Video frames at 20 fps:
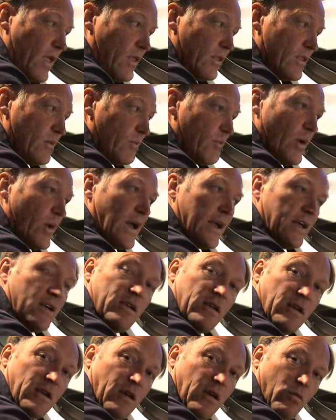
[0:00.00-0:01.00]
the bike
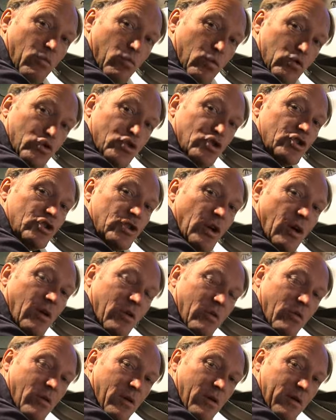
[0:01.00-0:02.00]
will
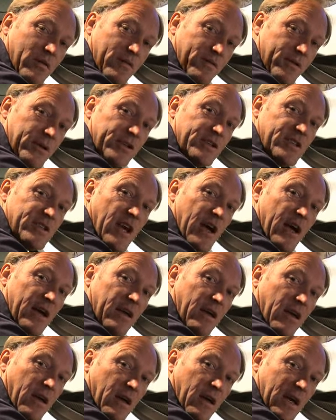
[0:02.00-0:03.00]
show free sag.
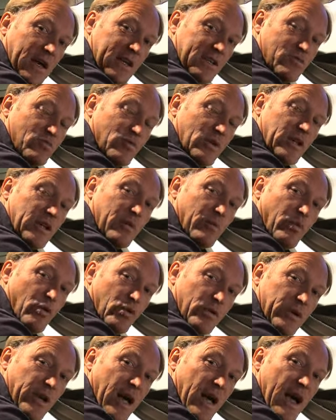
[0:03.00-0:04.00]
It's really
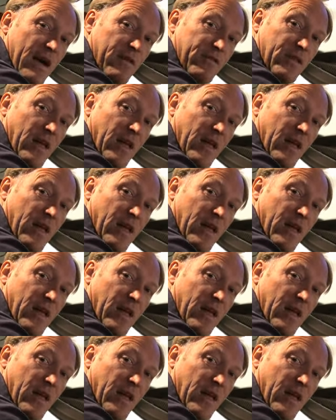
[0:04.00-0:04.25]
important to have